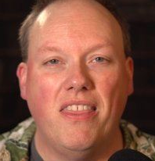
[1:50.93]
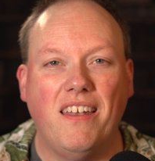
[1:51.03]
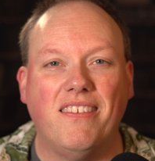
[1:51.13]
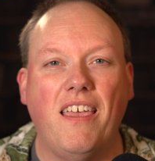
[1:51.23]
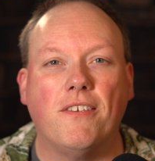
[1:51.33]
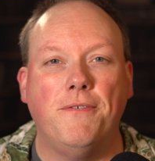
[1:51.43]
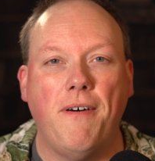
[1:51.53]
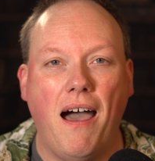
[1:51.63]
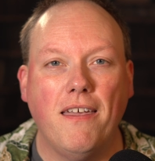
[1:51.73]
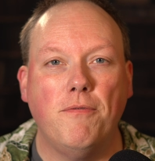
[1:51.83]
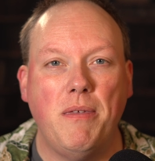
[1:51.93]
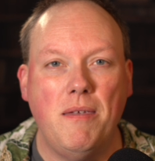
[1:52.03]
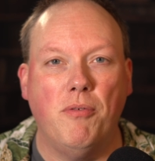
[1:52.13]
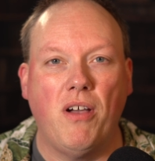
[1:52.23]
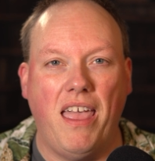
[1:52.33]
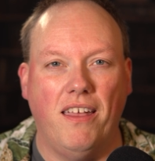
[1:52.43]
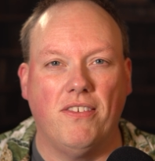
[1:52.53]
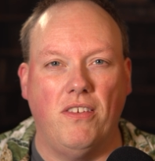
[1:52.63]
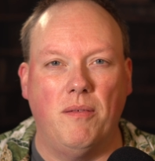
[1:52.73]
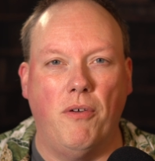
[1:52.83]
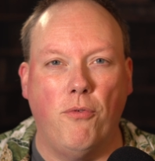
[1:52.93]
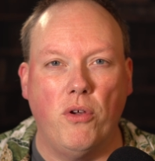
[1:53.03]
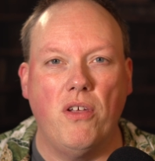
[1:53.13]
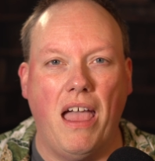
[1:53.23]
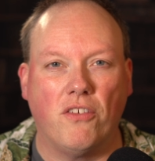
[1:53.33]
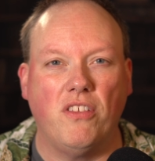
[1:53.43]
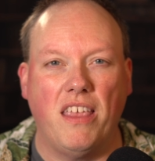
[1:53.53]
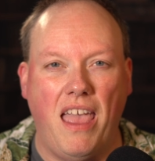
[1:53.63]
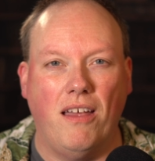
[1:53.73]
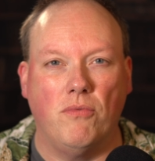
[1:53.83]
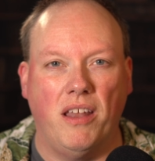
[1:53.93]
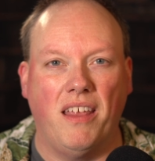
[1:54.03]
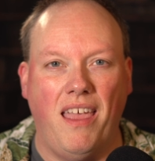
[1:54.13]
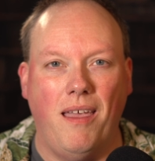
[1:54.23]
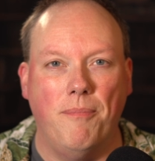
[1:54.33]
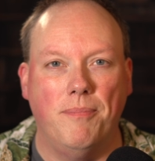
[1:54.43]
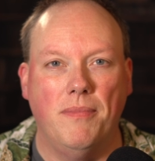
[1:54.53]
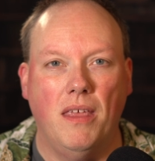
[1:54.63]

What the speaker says: that it takes 5 people canceling before you actually can't run a game.